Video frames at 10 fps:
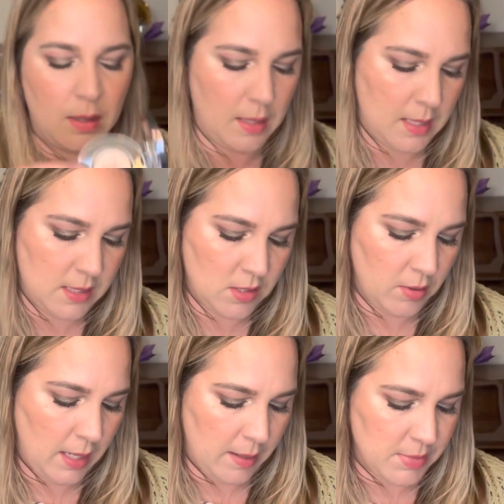And so
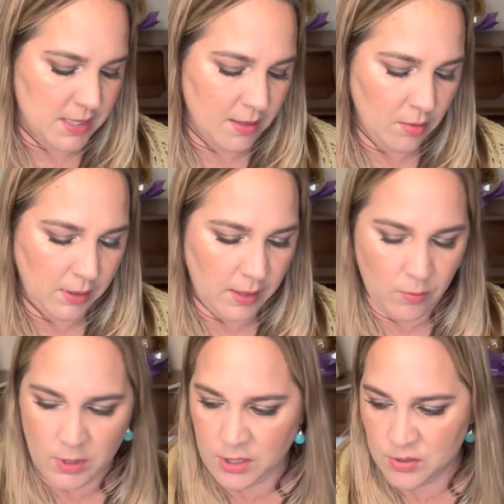yeah, I'm still only at
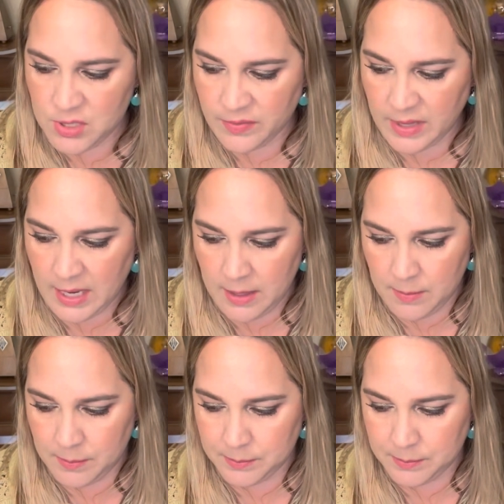1 use for that.